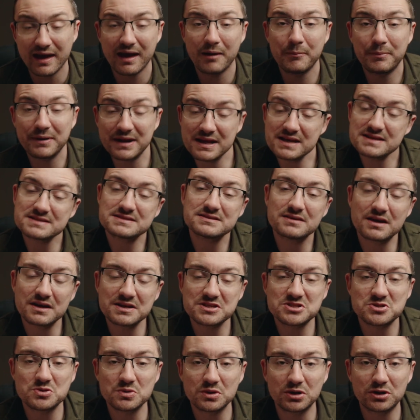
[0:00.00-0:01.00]
But it is
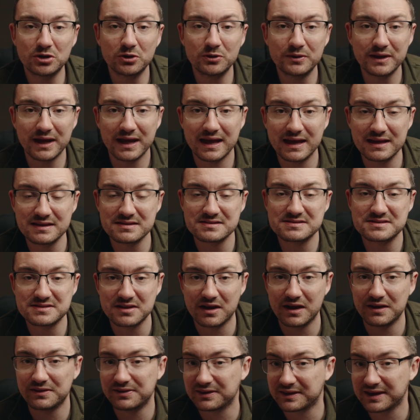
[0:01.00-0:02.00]
nice to include it
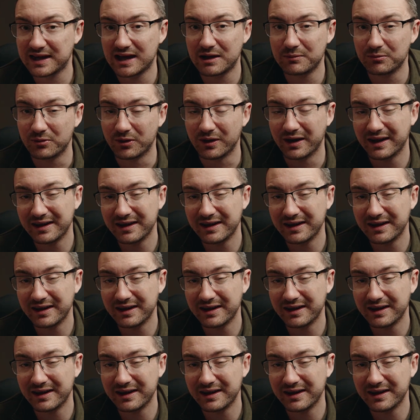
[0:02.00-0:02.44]
inside the camera.